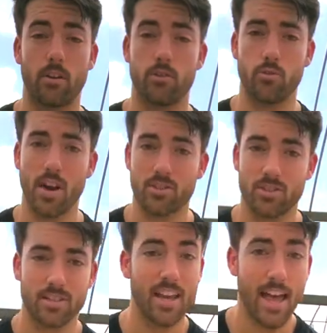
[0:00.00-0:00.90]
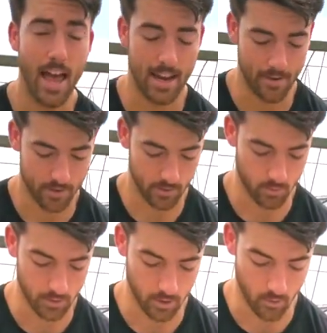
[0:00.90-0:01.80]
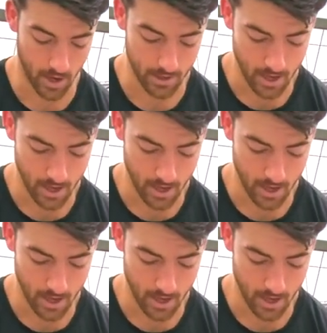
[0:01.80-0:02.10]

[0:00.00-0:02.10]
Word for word: the directions and everything will be great.